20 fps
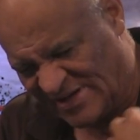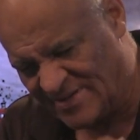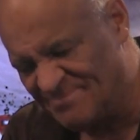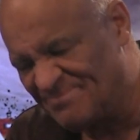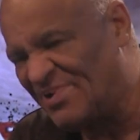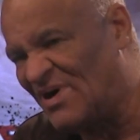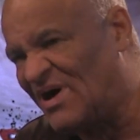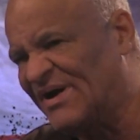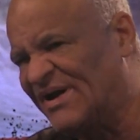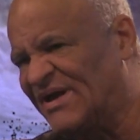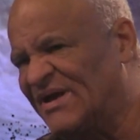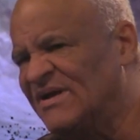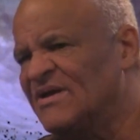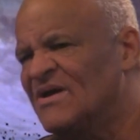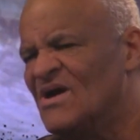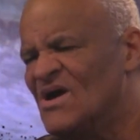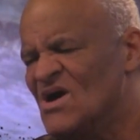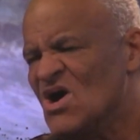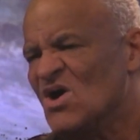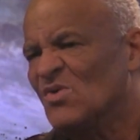Party
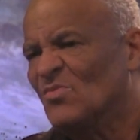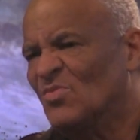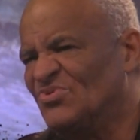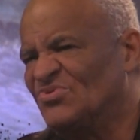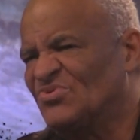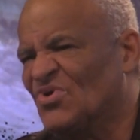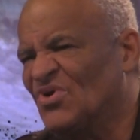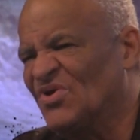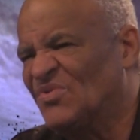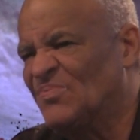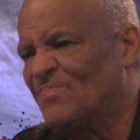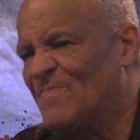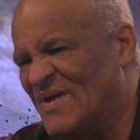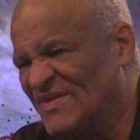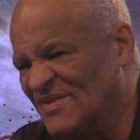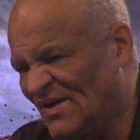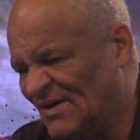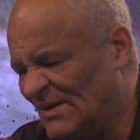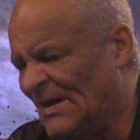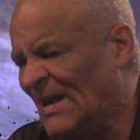was going to spend a
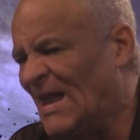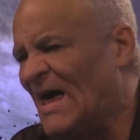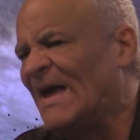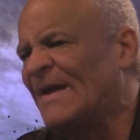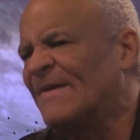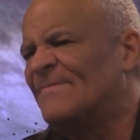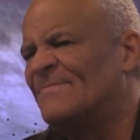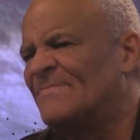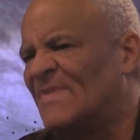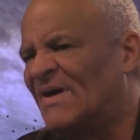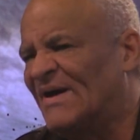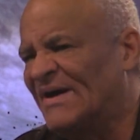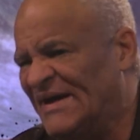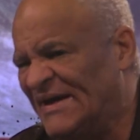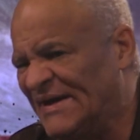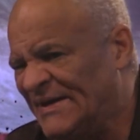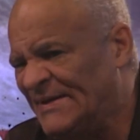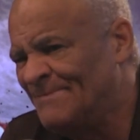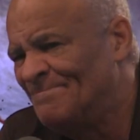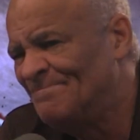lot of
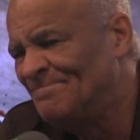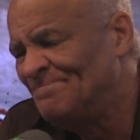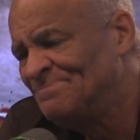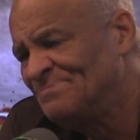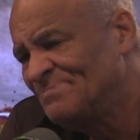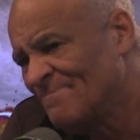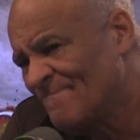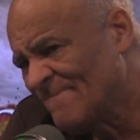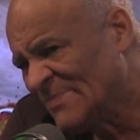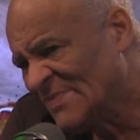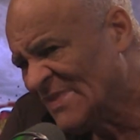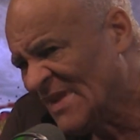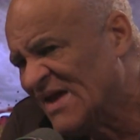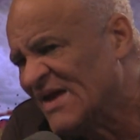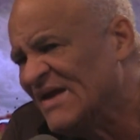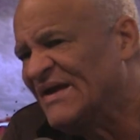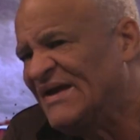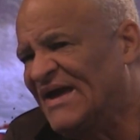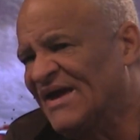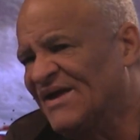money
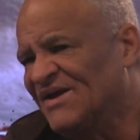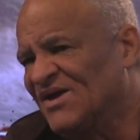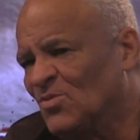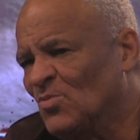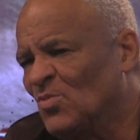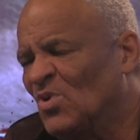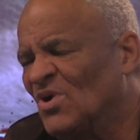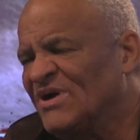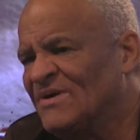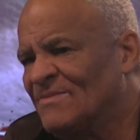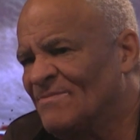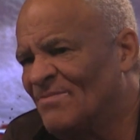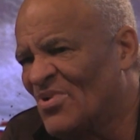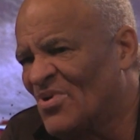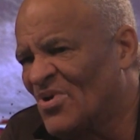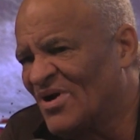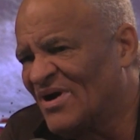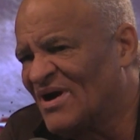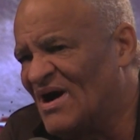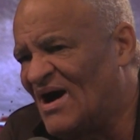getting William
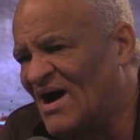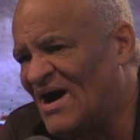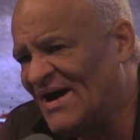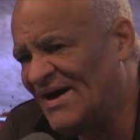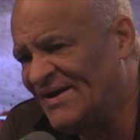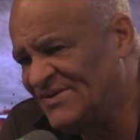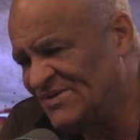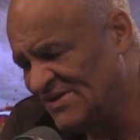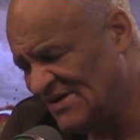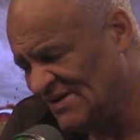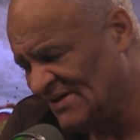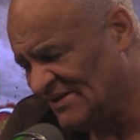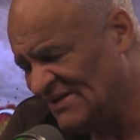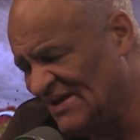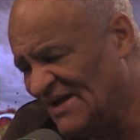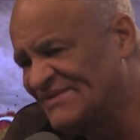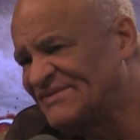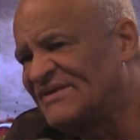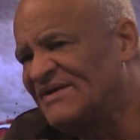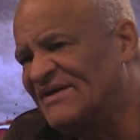Beauregard
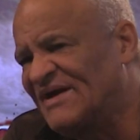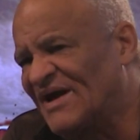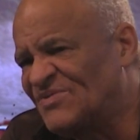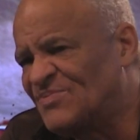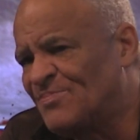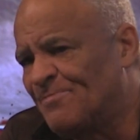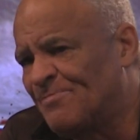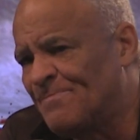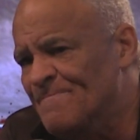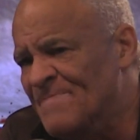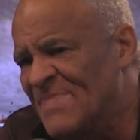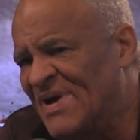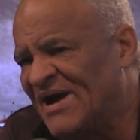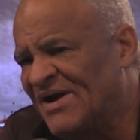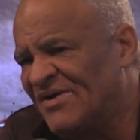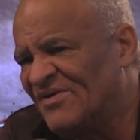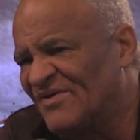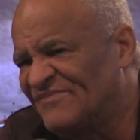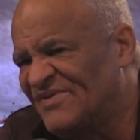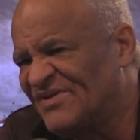elected as mayor
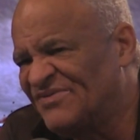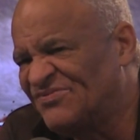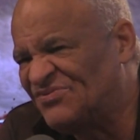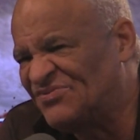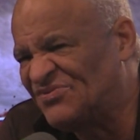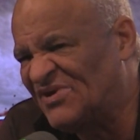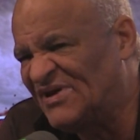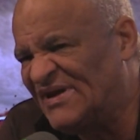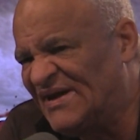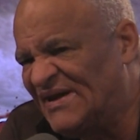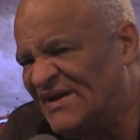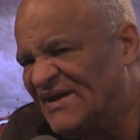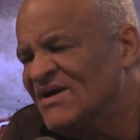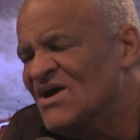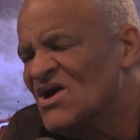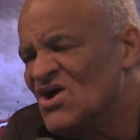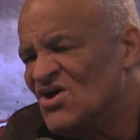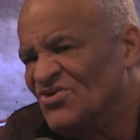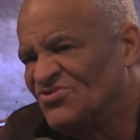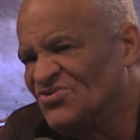of the city
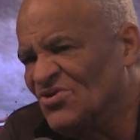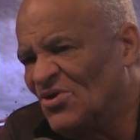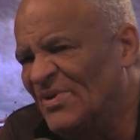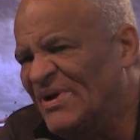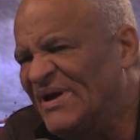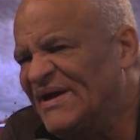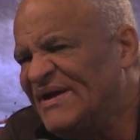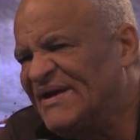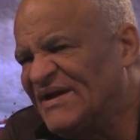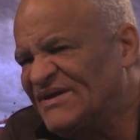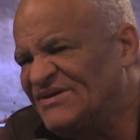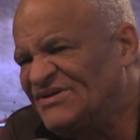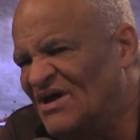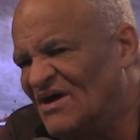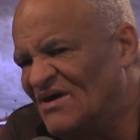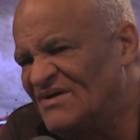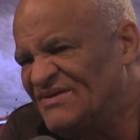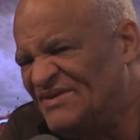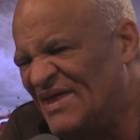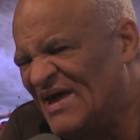so he could
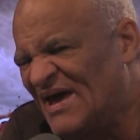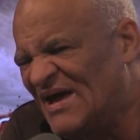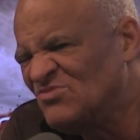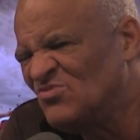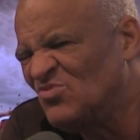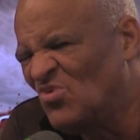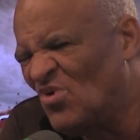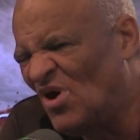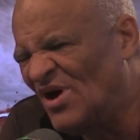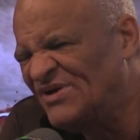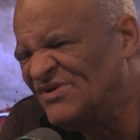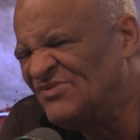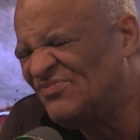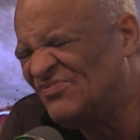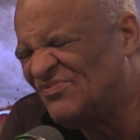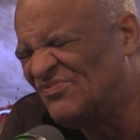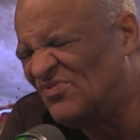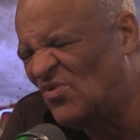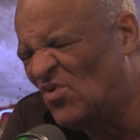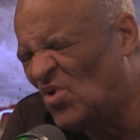then run
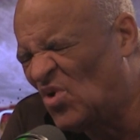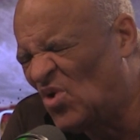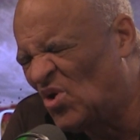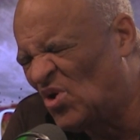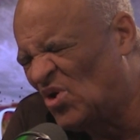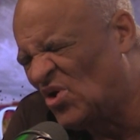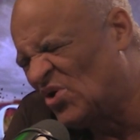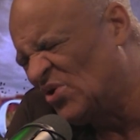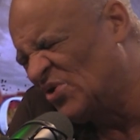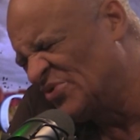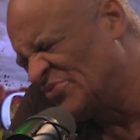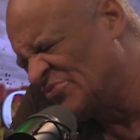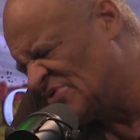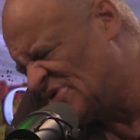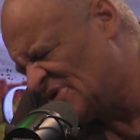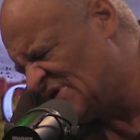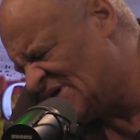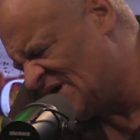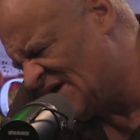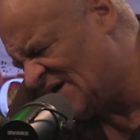for
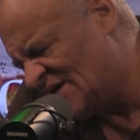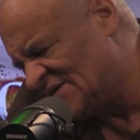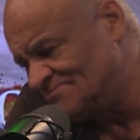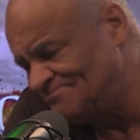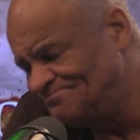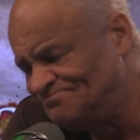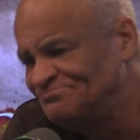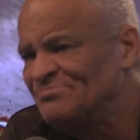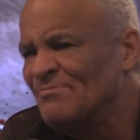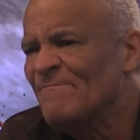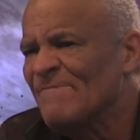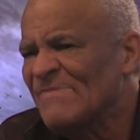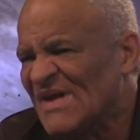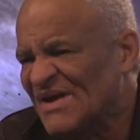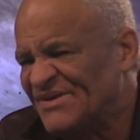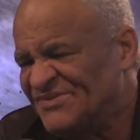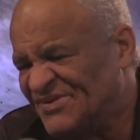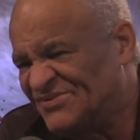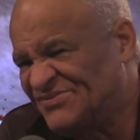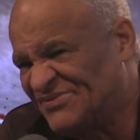um, the
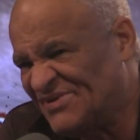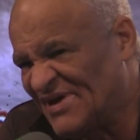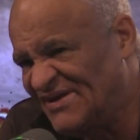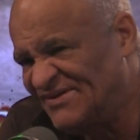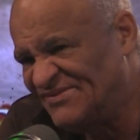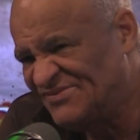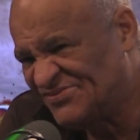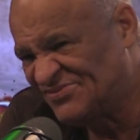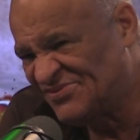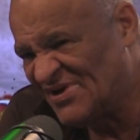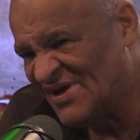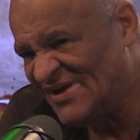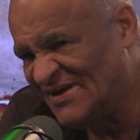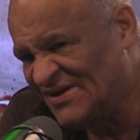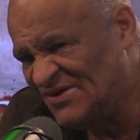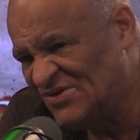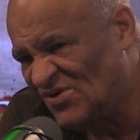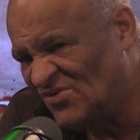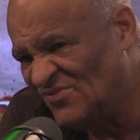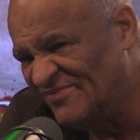state senate
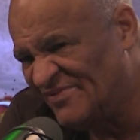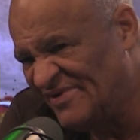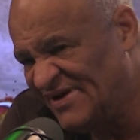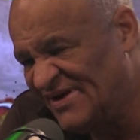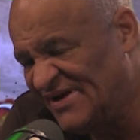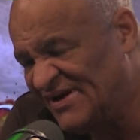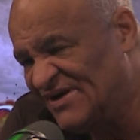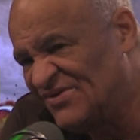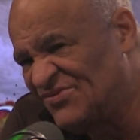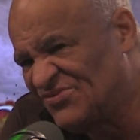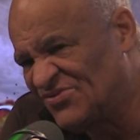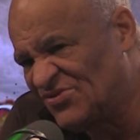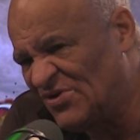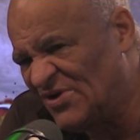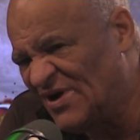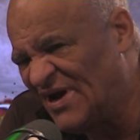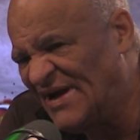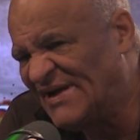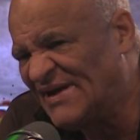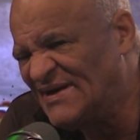over here so they
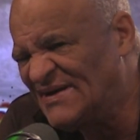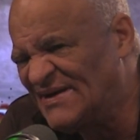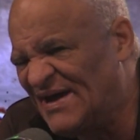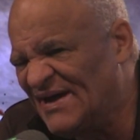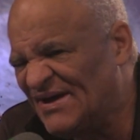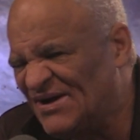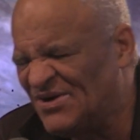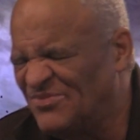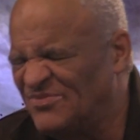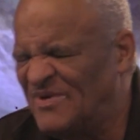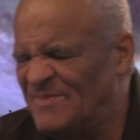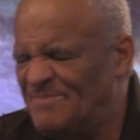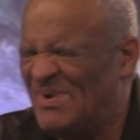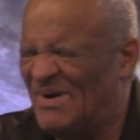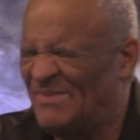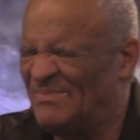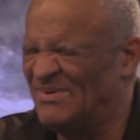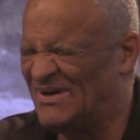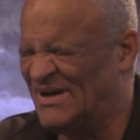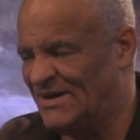can get a
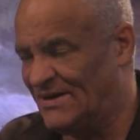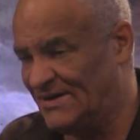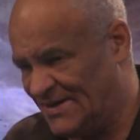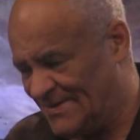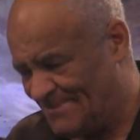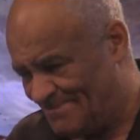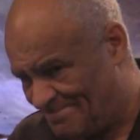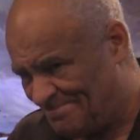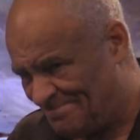Republican in.